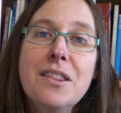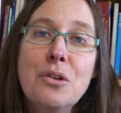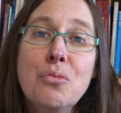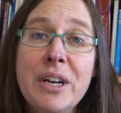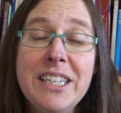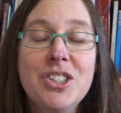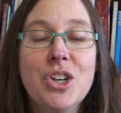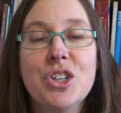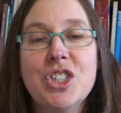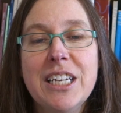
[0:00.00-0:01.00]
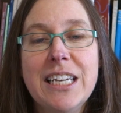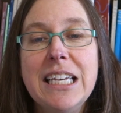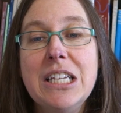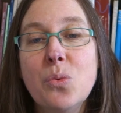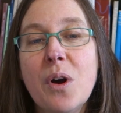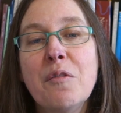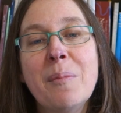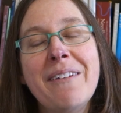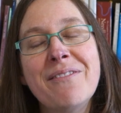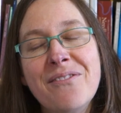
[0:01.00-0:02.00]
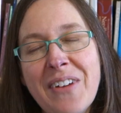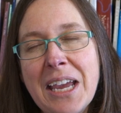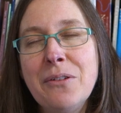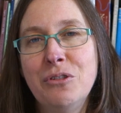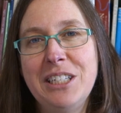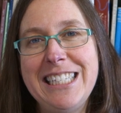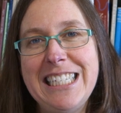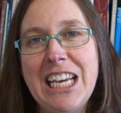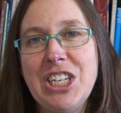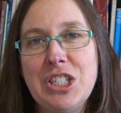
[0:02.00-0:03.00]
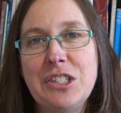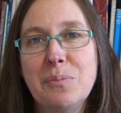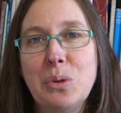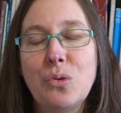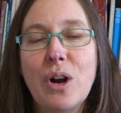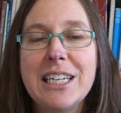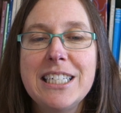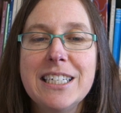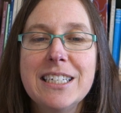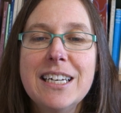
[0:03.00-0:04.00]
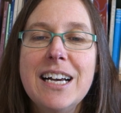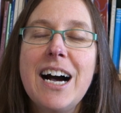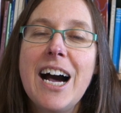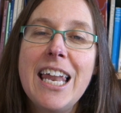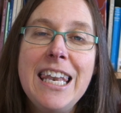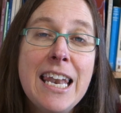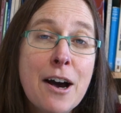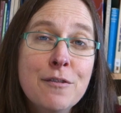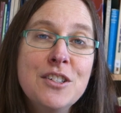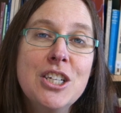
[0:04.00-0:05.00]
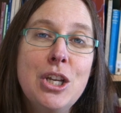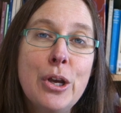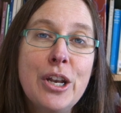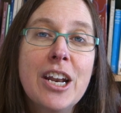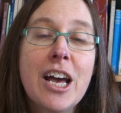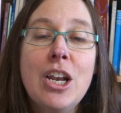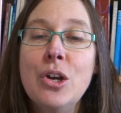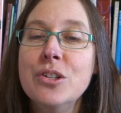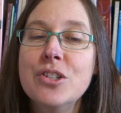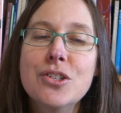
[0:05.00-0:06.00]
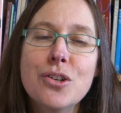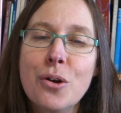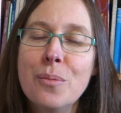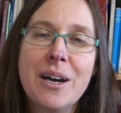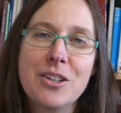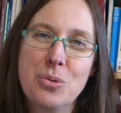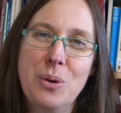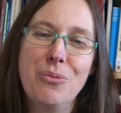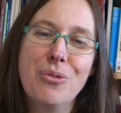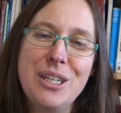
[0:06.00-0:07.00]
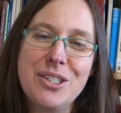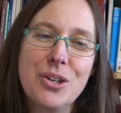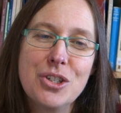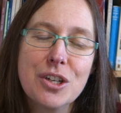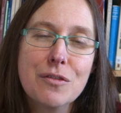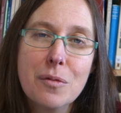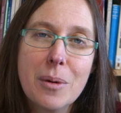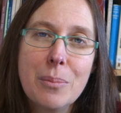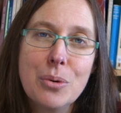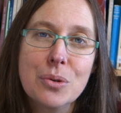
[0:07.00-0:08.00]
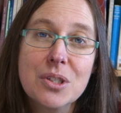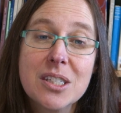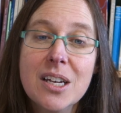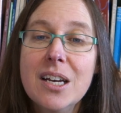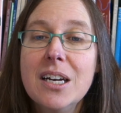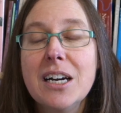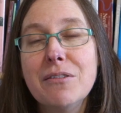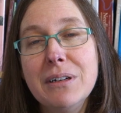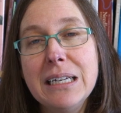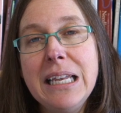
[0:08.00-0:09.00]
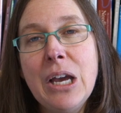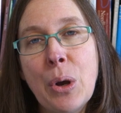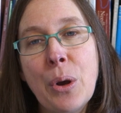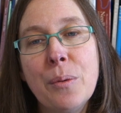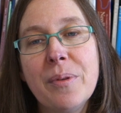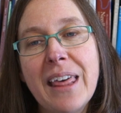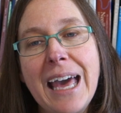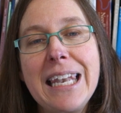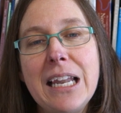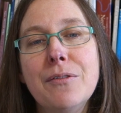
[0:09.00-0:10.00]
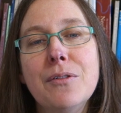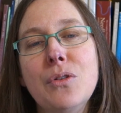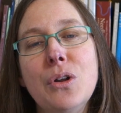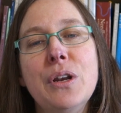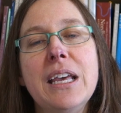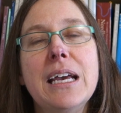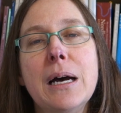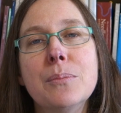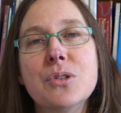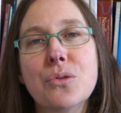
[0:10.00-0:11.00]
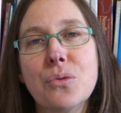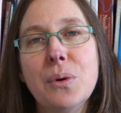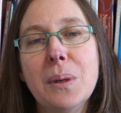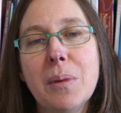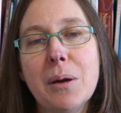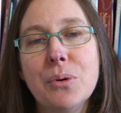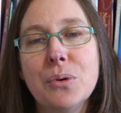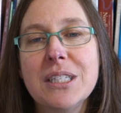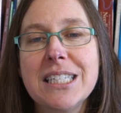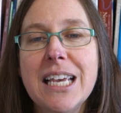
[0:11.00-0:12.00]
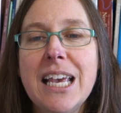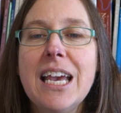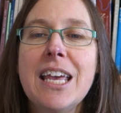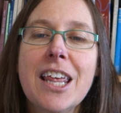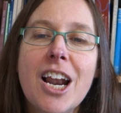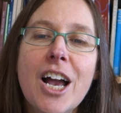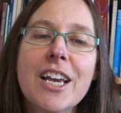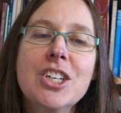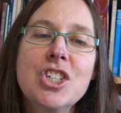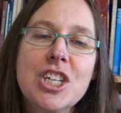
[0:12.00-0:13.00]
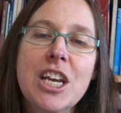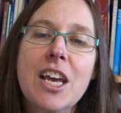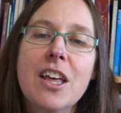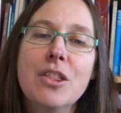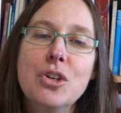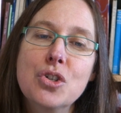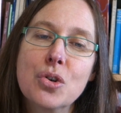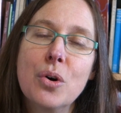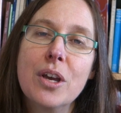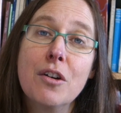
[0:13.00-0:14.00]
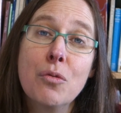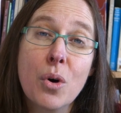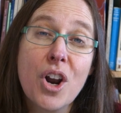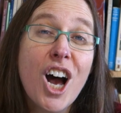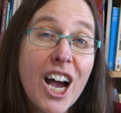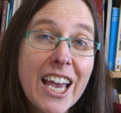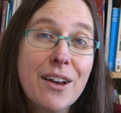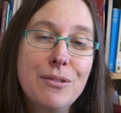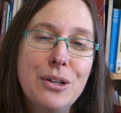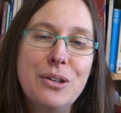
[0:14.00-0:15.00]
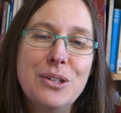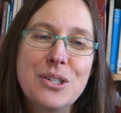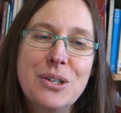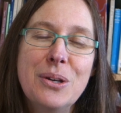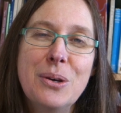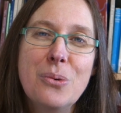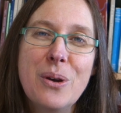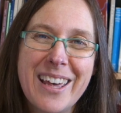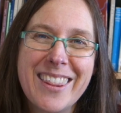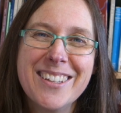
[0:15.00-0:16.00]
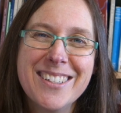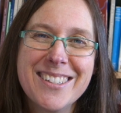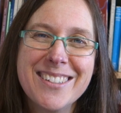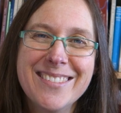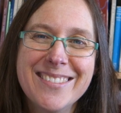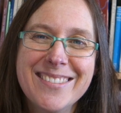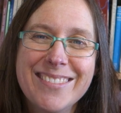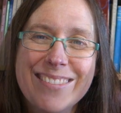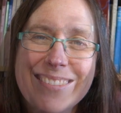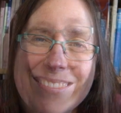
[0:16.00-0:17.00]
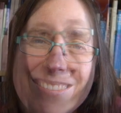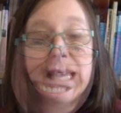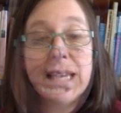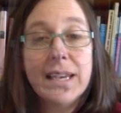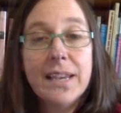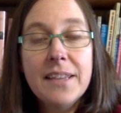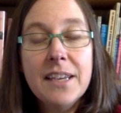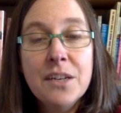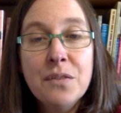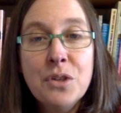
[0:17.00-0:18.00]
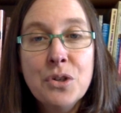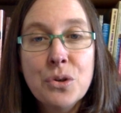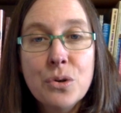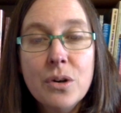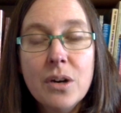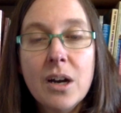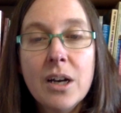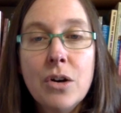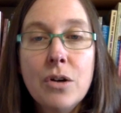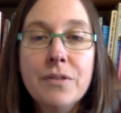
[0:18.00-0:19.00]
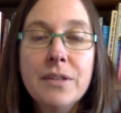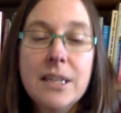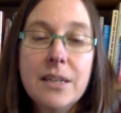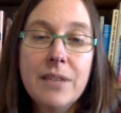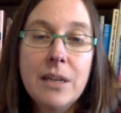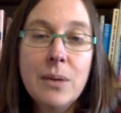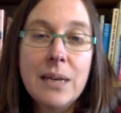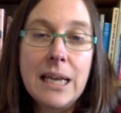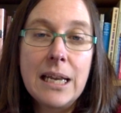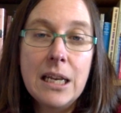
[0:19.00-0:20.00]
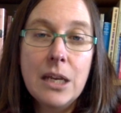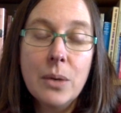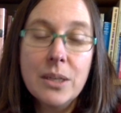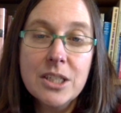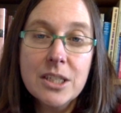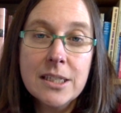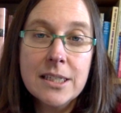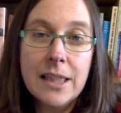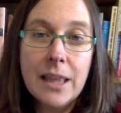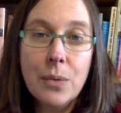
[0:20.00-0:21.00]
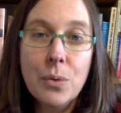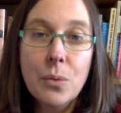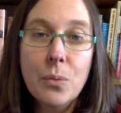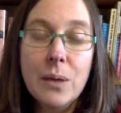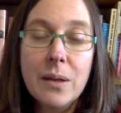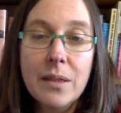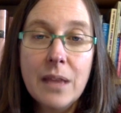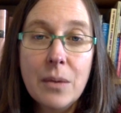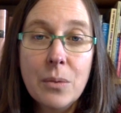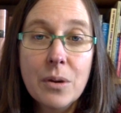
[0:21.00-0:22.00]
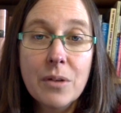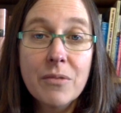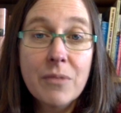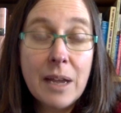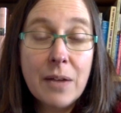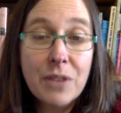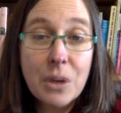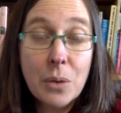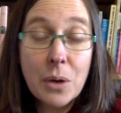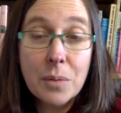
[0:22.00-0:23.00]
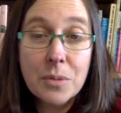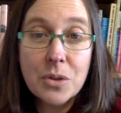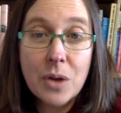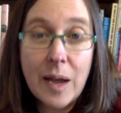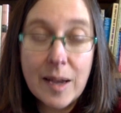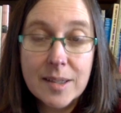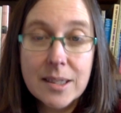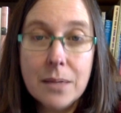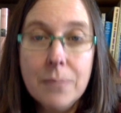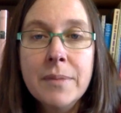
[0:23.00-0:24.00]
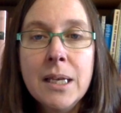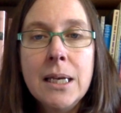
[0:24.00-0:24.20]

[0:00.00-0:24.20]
The researching is one of my favourite stages of book writing. I love to learn, and I learn so much when researching for my books. I really hope that love of learning comes through in my books and that I can share the joy of what I have learned with others. At the end of the talk, I offered that if anyone had any questions, that they were very welcome to ask them.